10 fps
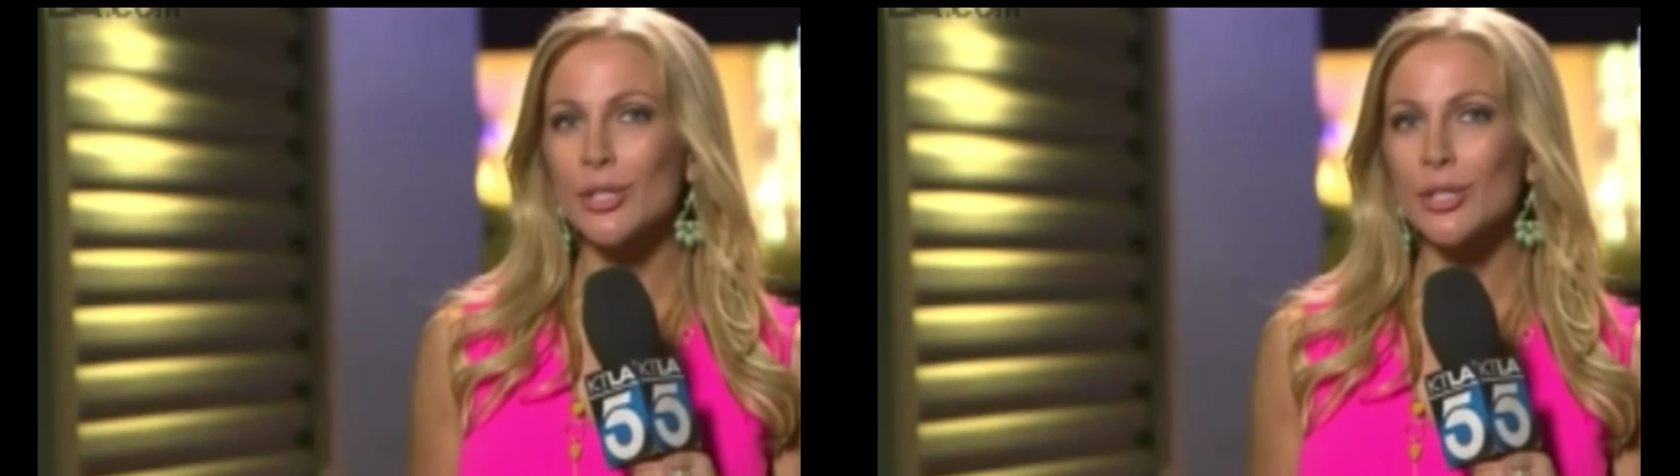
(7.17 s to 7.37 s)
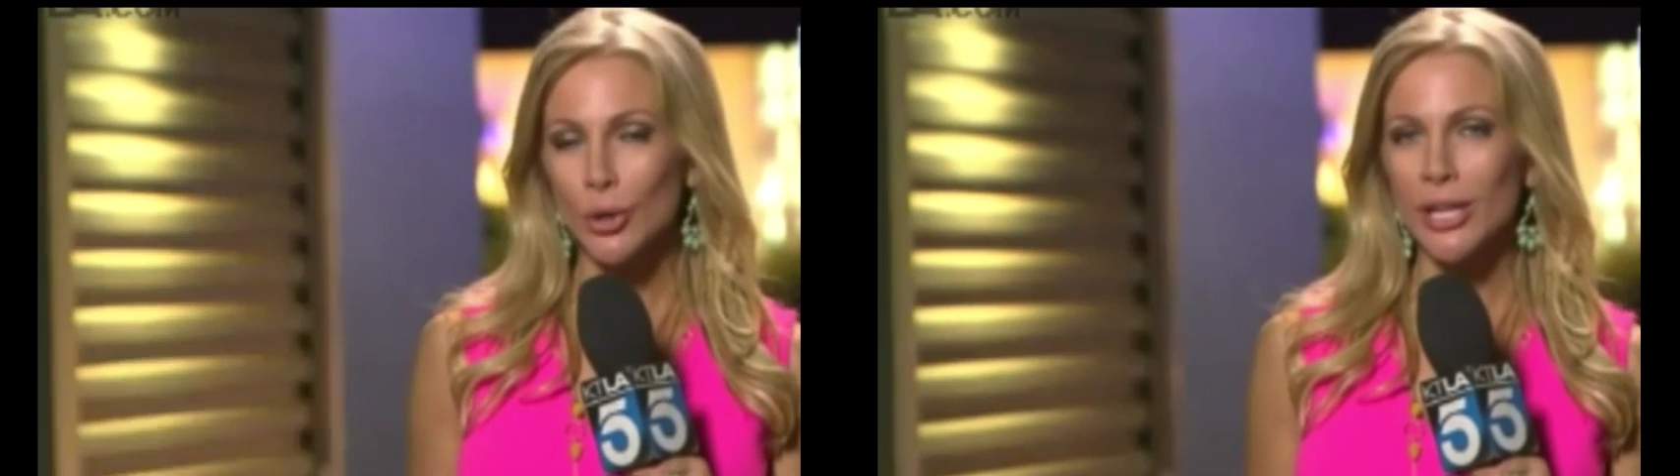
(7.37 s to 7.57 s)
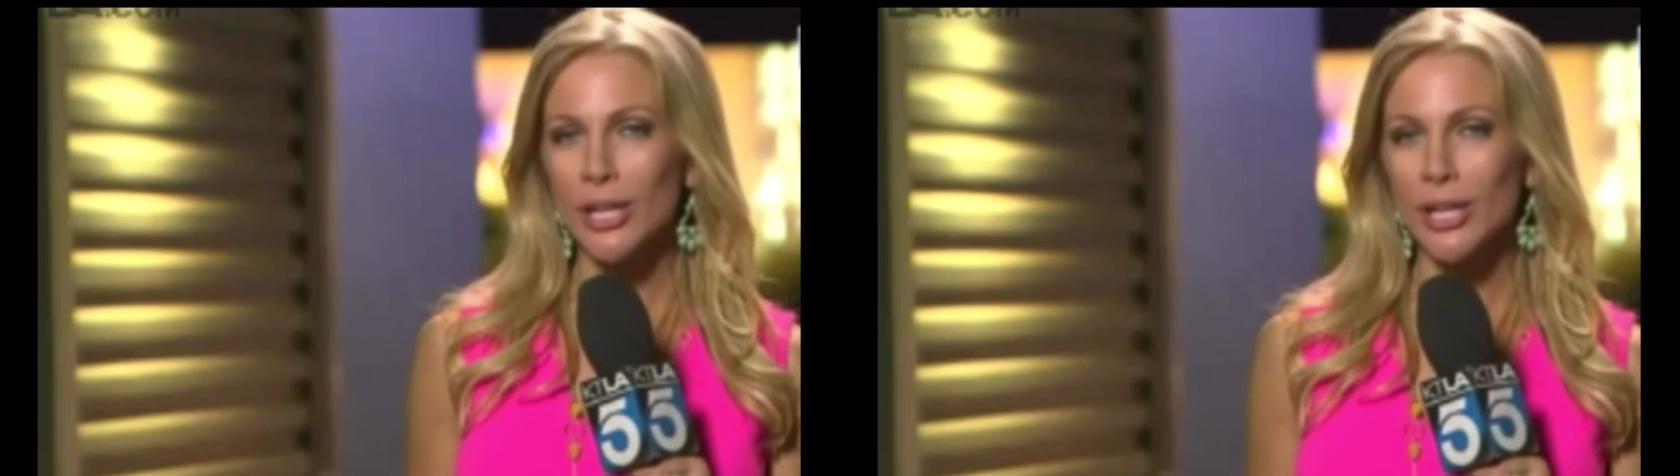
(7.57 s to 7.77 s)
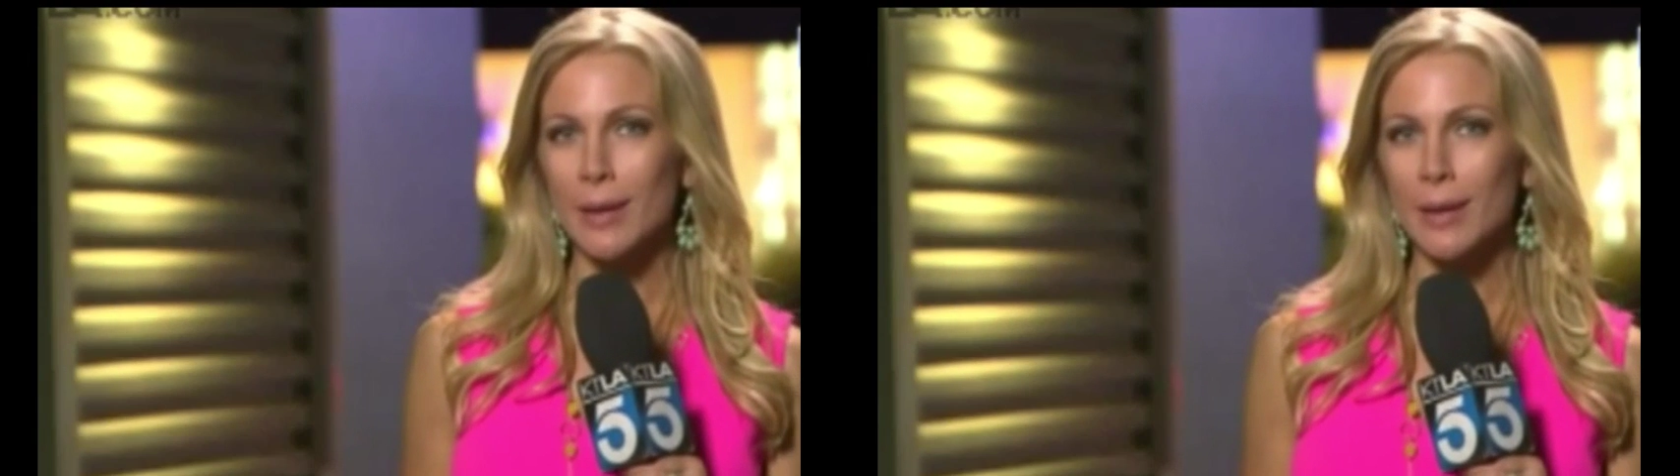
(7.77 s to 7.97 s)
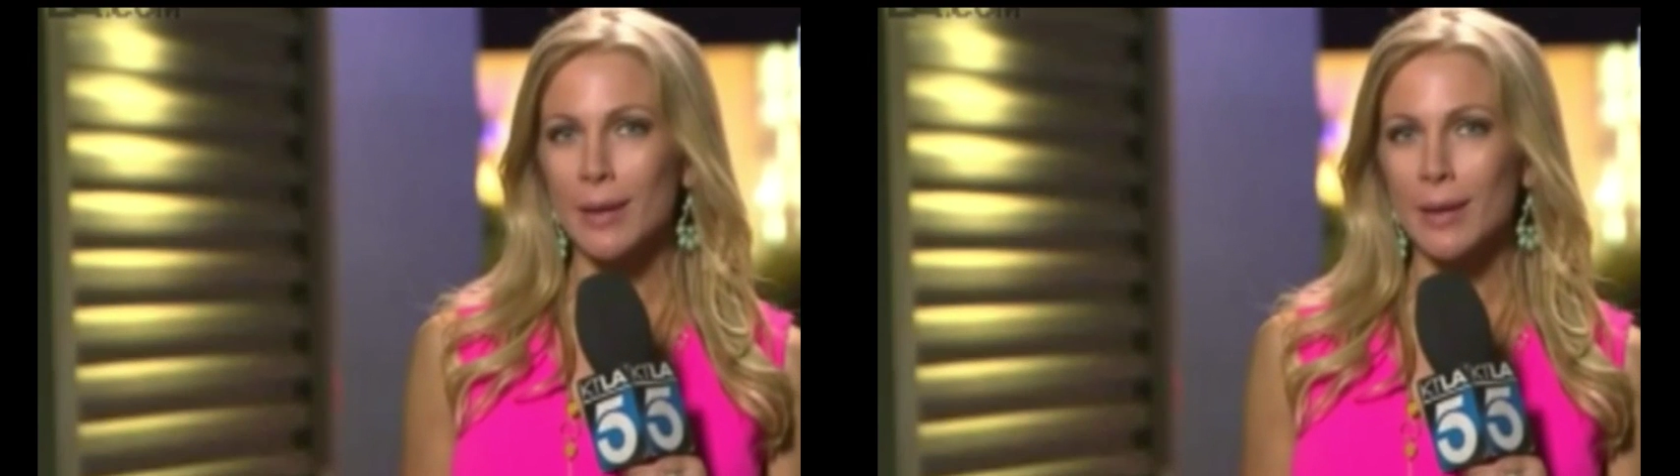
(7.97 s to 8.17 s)
cameras
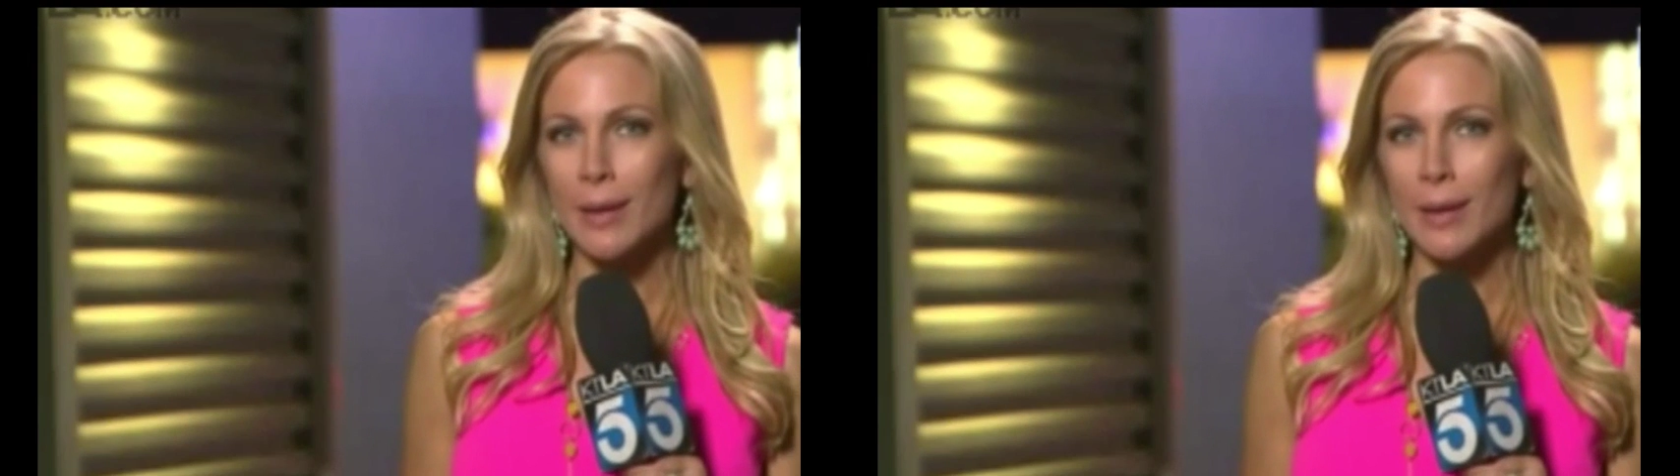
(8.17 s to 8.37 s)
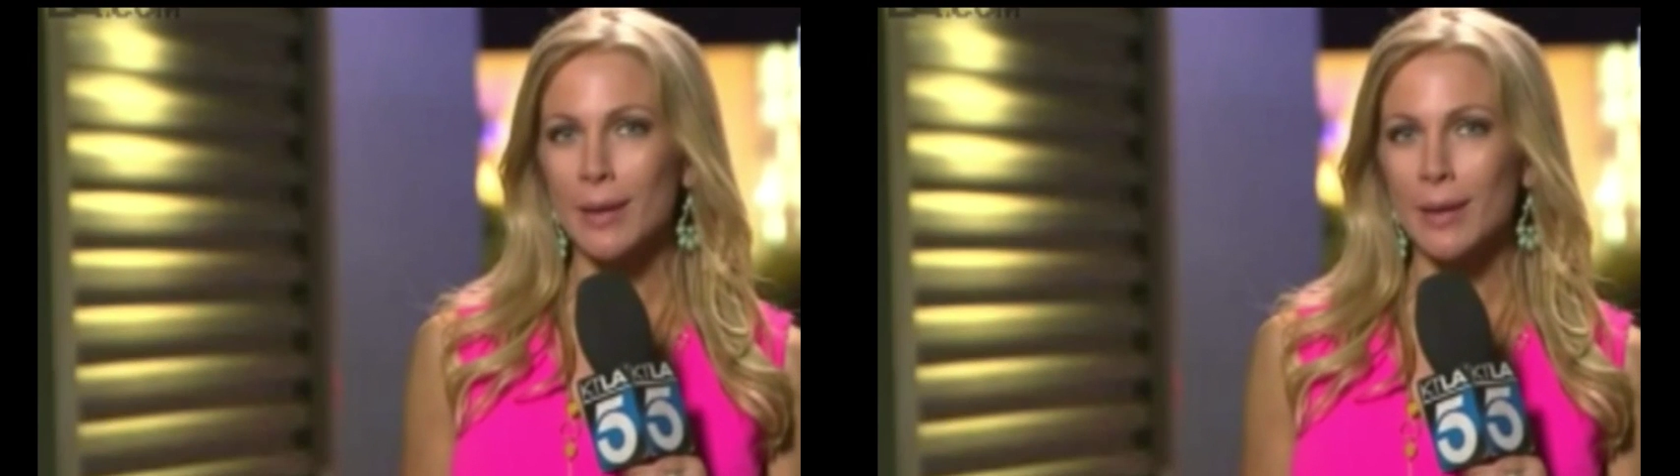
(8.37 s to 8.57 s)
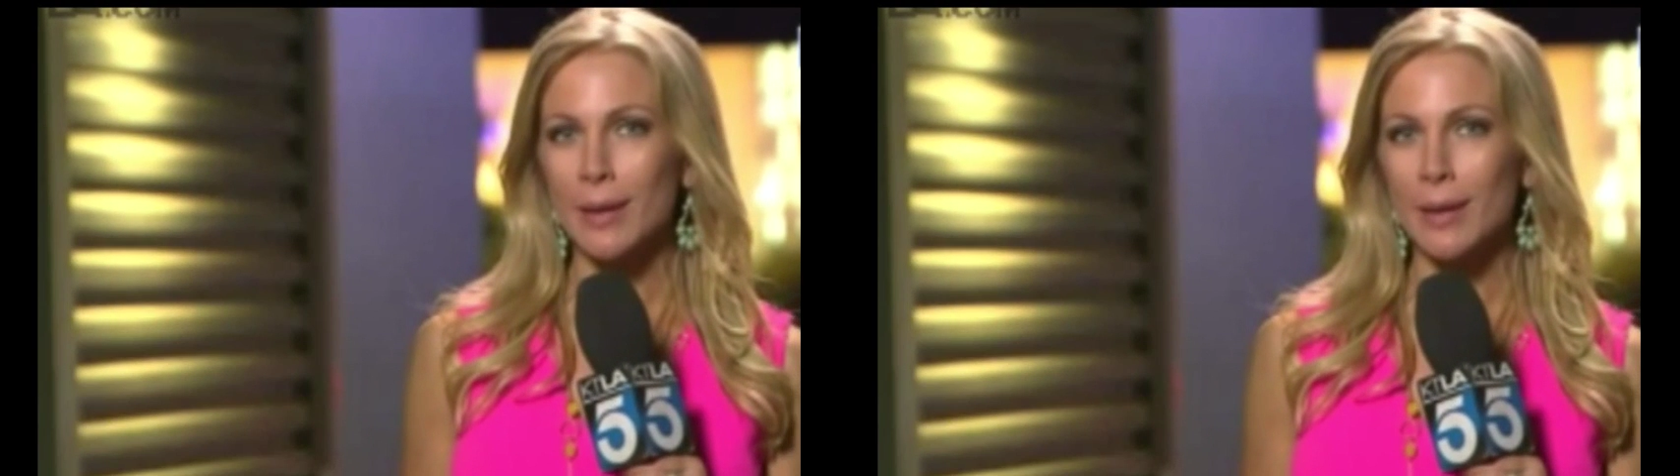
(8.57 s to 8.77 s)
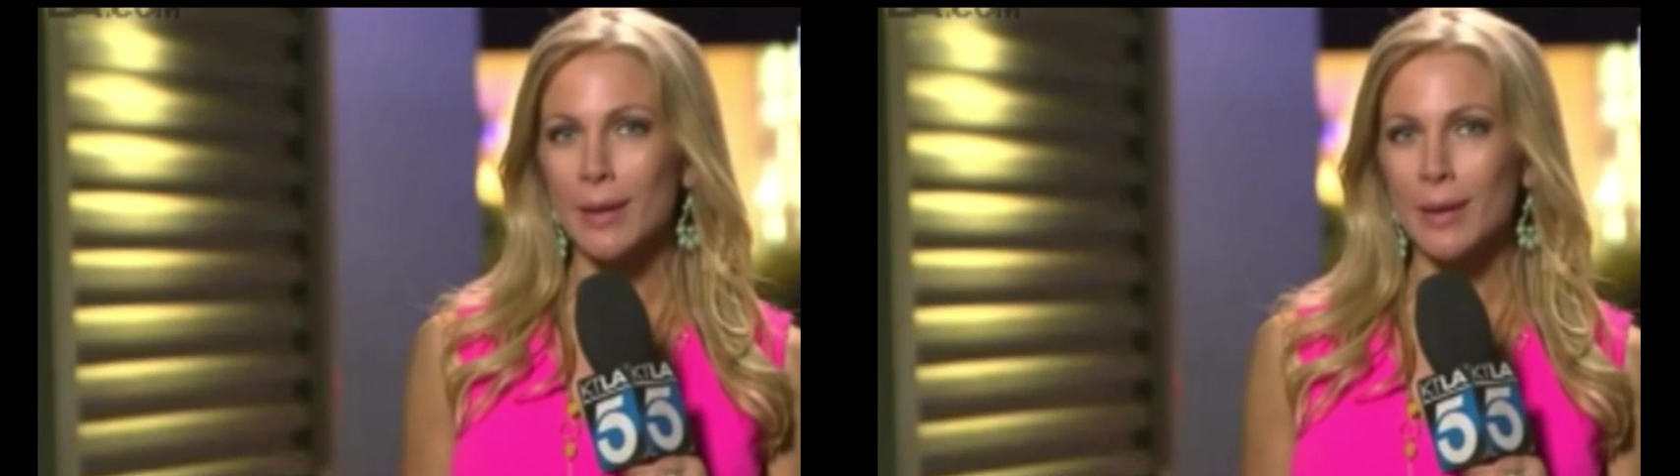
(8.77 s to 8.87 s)
that he had installed